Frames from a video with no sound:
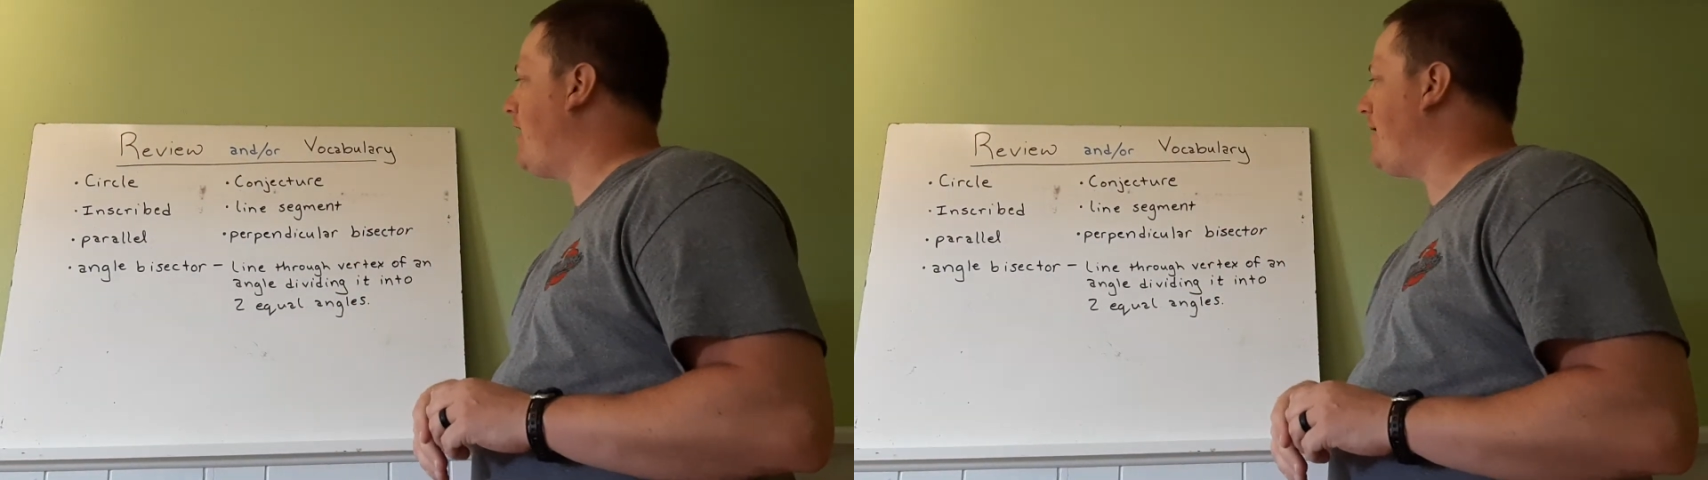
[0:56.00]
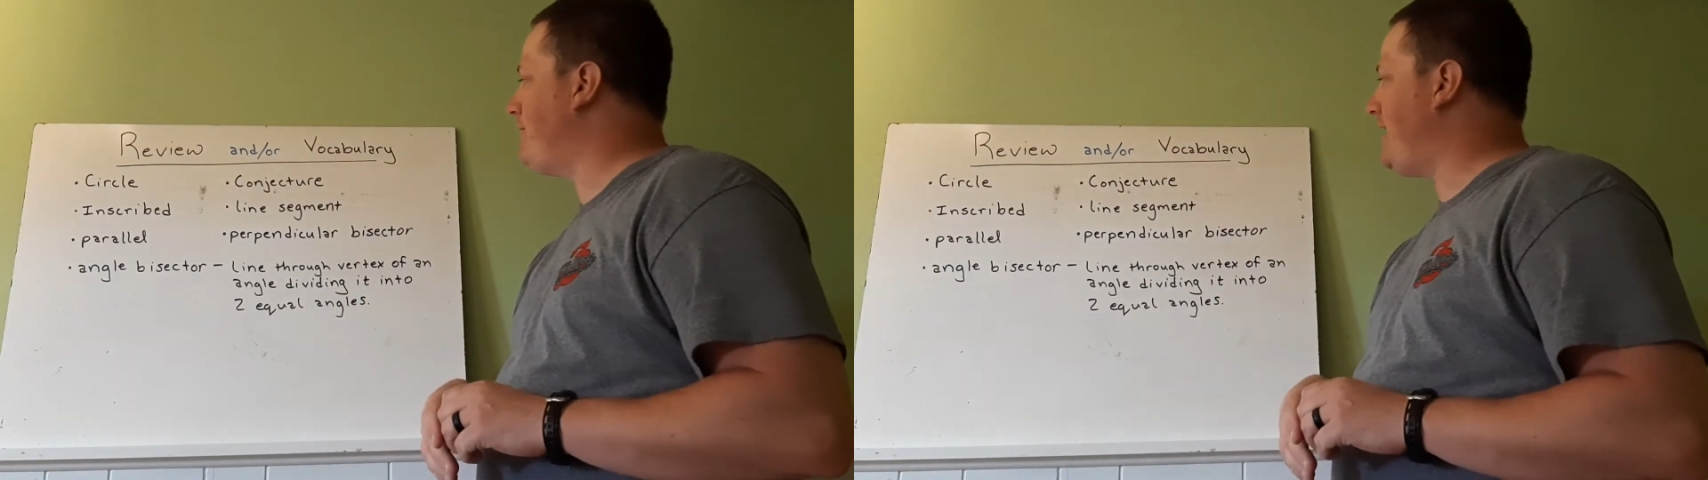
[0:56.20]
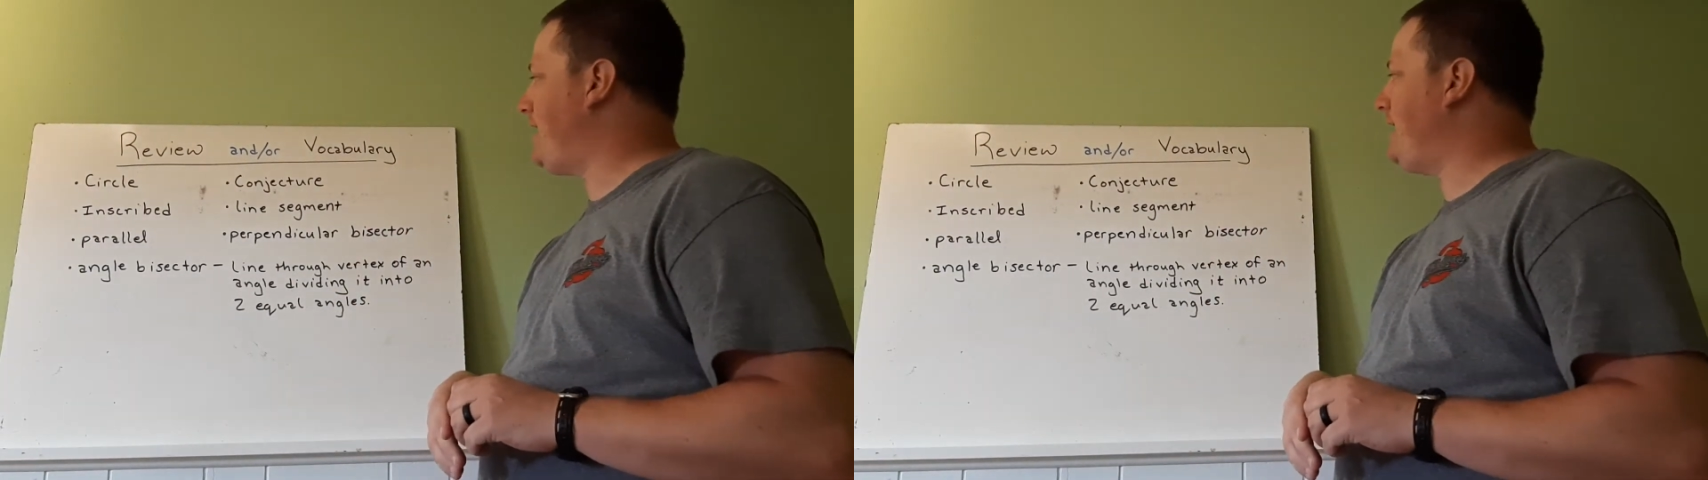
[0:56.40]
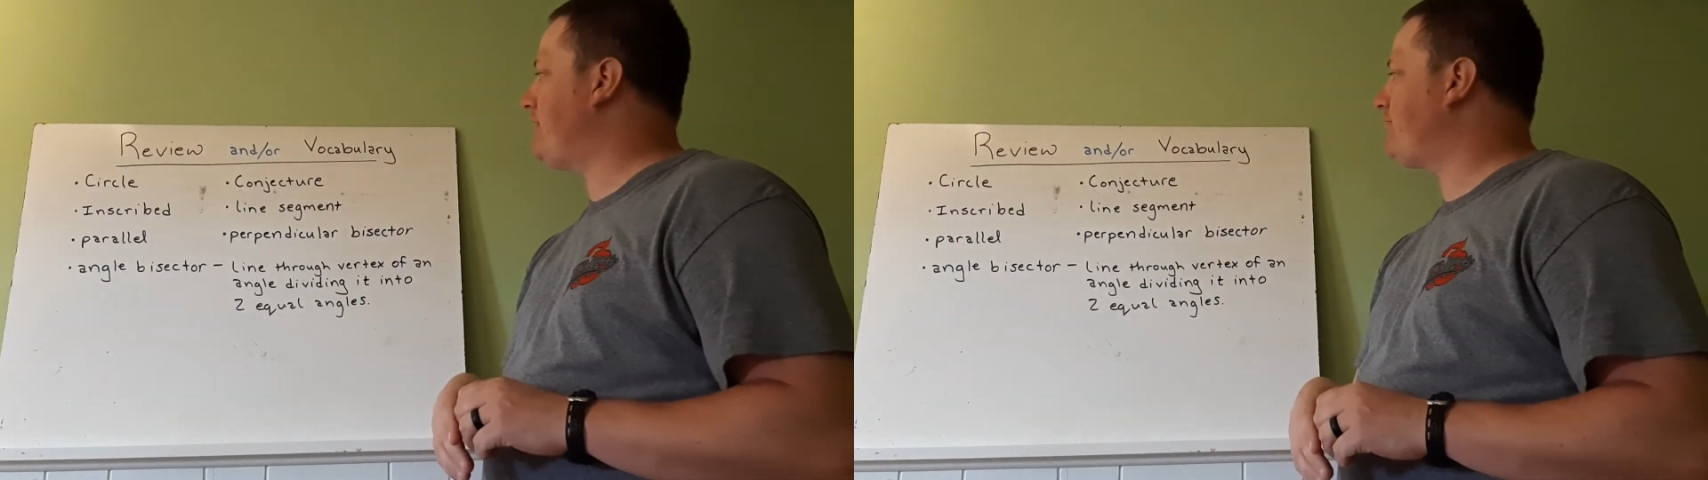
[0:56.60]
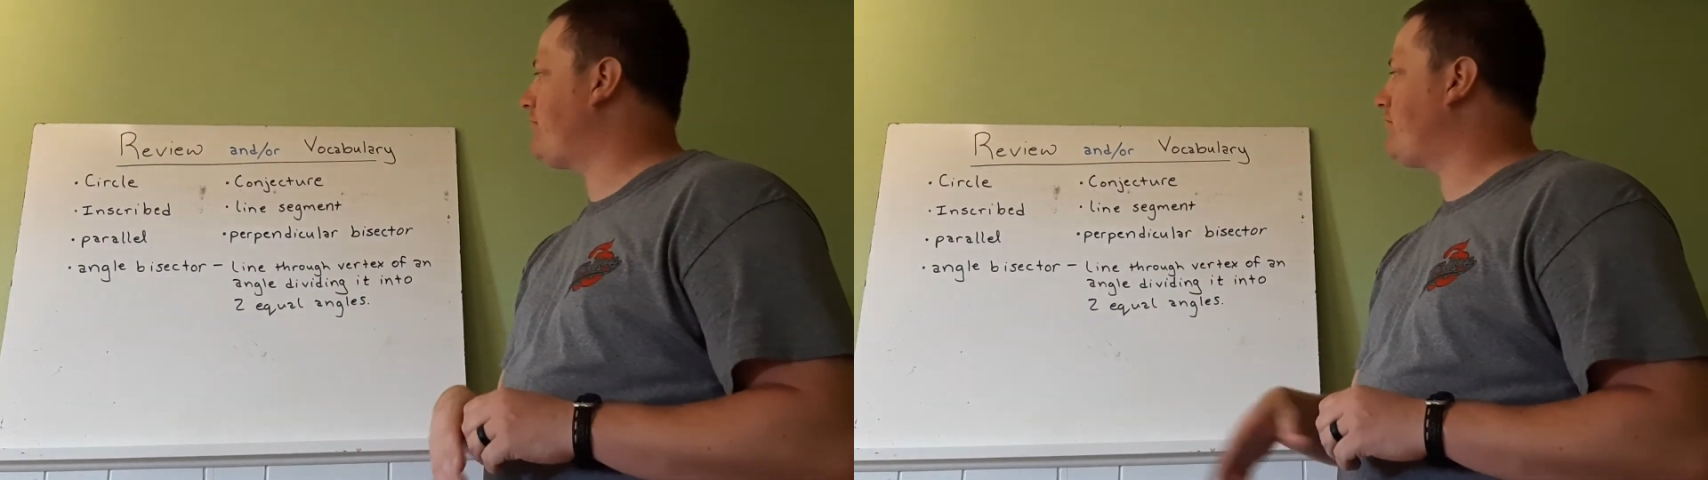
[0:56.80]
making a
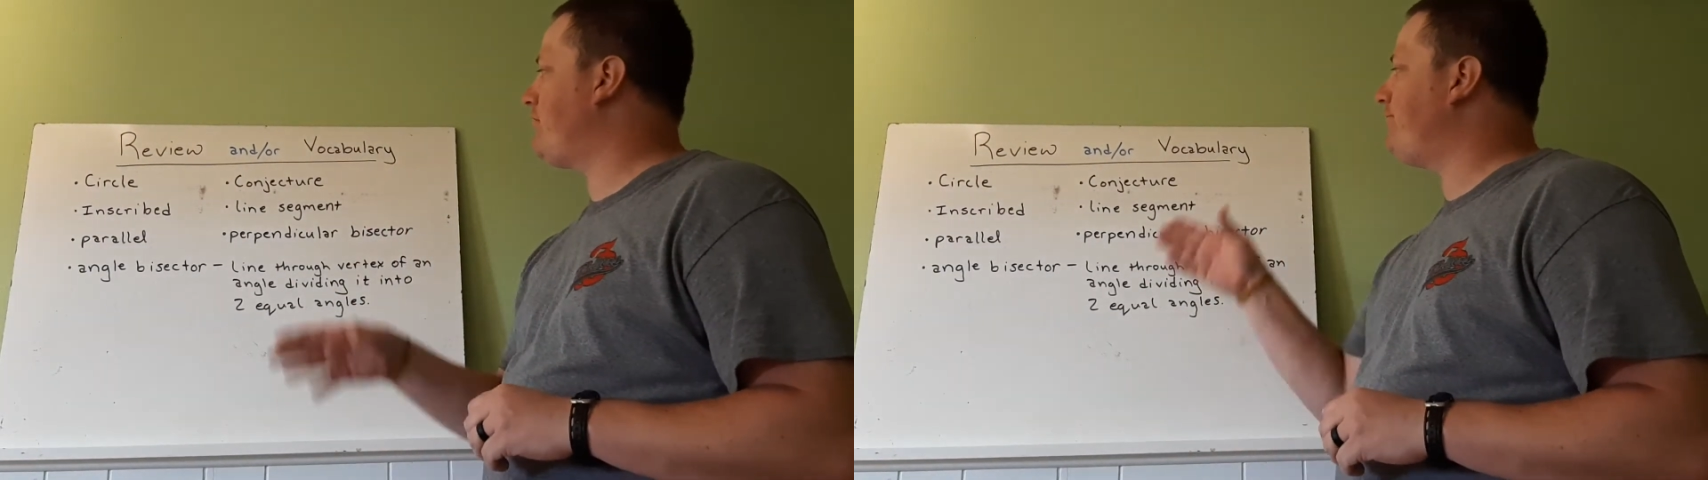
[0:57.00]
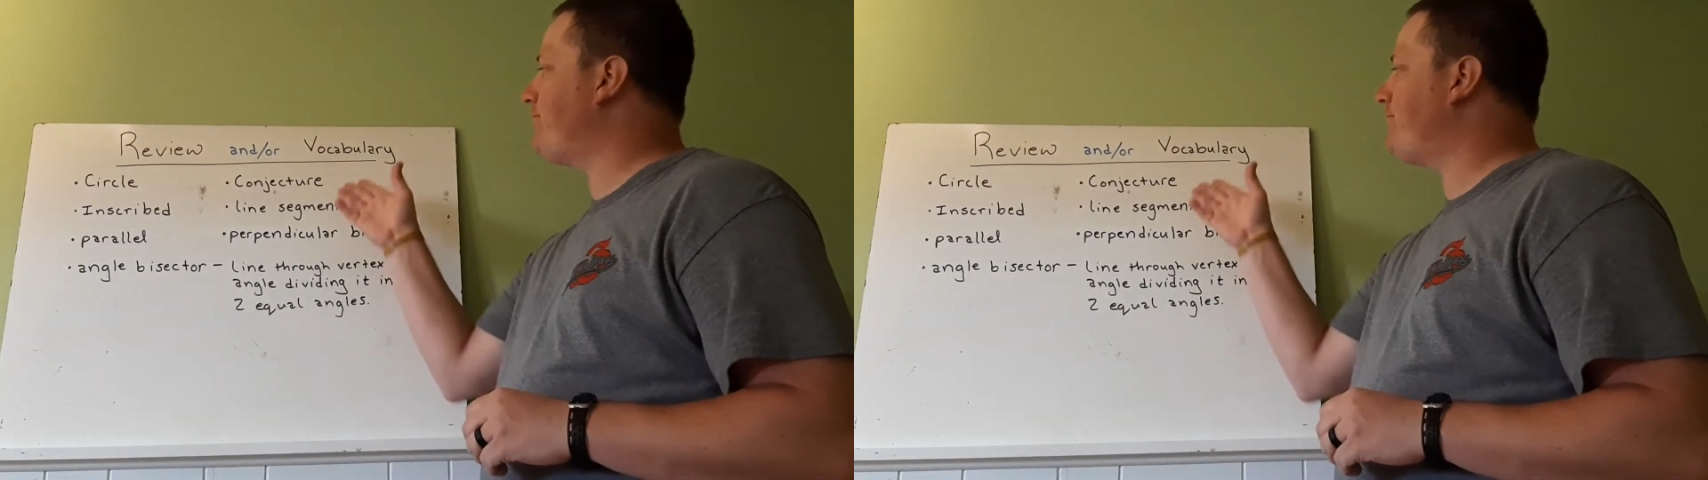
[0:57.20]
circle.